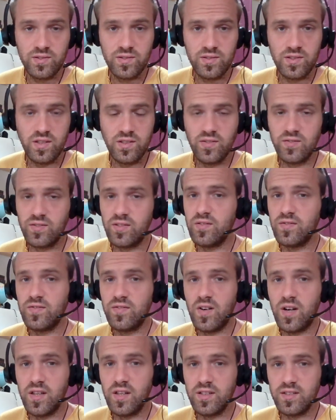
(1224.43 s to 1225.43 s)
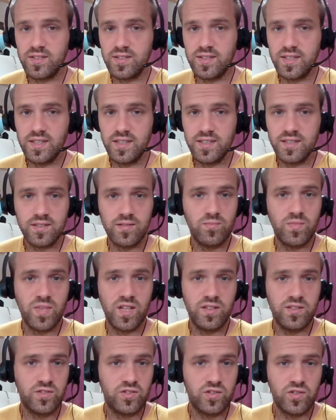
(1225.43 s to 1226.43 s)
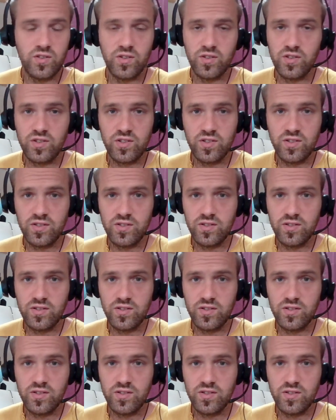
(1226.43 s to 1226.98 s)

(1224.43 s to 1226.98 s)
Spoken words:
And you've got father state and mother church